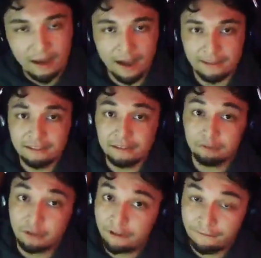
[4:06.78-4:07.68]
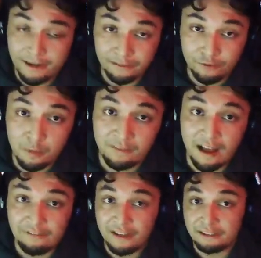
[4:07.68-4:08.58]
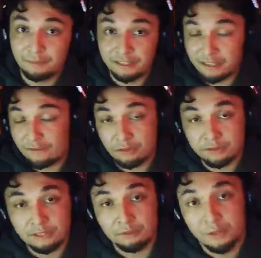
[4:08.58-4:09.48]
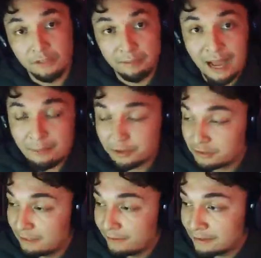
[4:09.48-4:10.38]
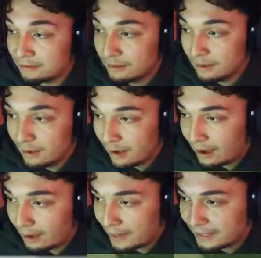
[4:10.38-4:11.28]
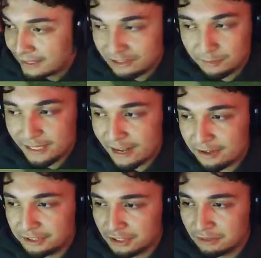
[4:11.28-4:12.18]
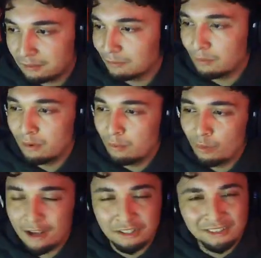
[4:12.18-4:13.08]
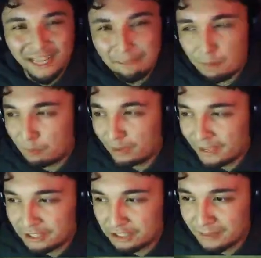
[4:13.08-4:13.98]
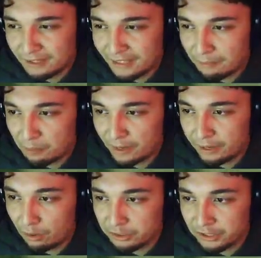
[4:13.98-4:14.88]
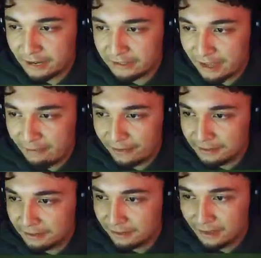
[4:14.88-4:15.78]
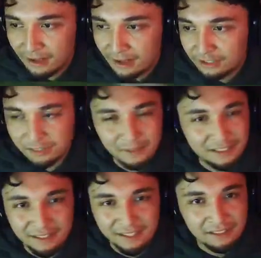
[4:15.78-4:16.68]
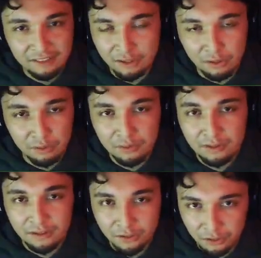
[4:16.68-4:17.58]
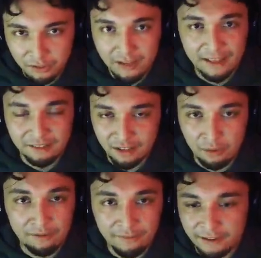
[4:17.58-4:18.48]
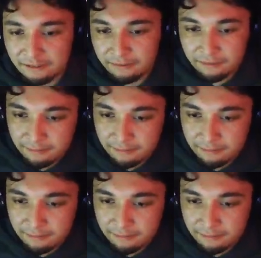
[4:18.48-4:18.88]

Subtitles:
This is a really effective form of offense because cover 3 is a really popular defense, and this speed out is just a staple play. It should be a staple play in all your guys' offenses just because it is so good and so effective.